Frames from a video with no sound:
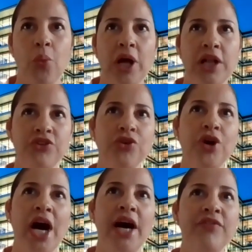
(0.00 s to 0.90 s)
while
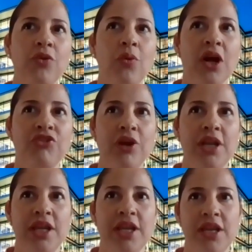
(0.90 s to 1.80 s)
you have to
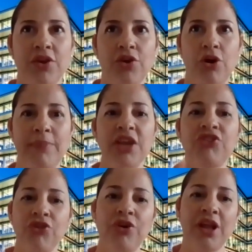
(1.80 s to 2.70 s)
actually, you know,
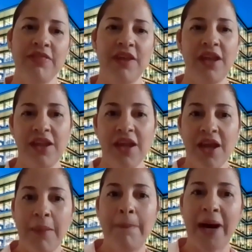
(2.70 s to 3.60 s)
make sure that they
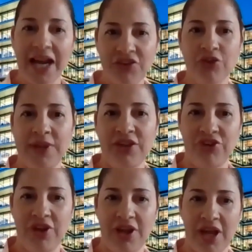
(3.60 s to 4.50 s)
by your
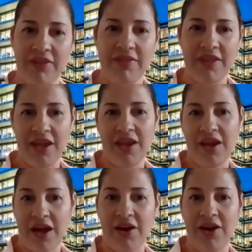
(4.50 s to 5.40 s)
vision and then
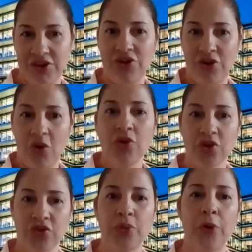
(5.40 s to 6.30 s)
they are you know
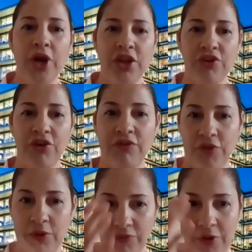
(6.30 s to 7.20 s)
also supporting you
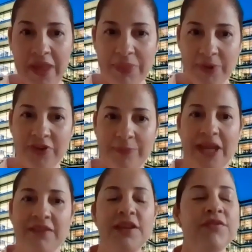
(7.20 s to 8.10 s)
from from that
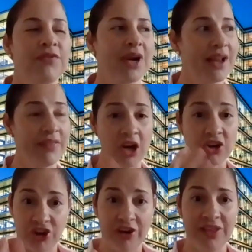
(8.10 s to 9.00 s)
perspective right and they
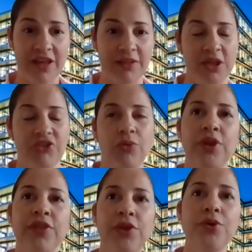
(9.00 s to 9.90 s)
are sharing that vision
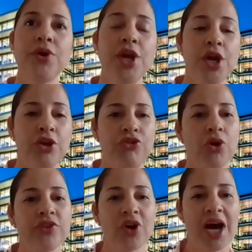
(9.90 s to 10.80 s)
with you
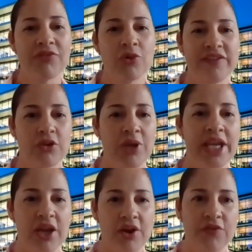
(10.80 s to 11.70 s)
you also have to listen
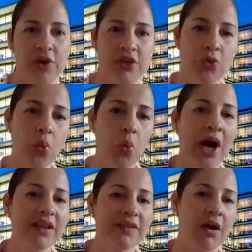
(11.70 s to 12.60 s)
really carefully to
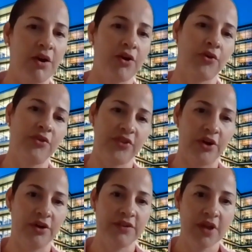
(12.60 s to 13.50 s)
what are their
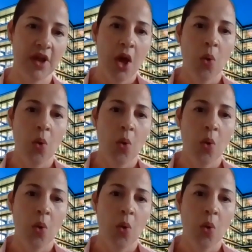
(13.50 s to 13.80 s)
concerns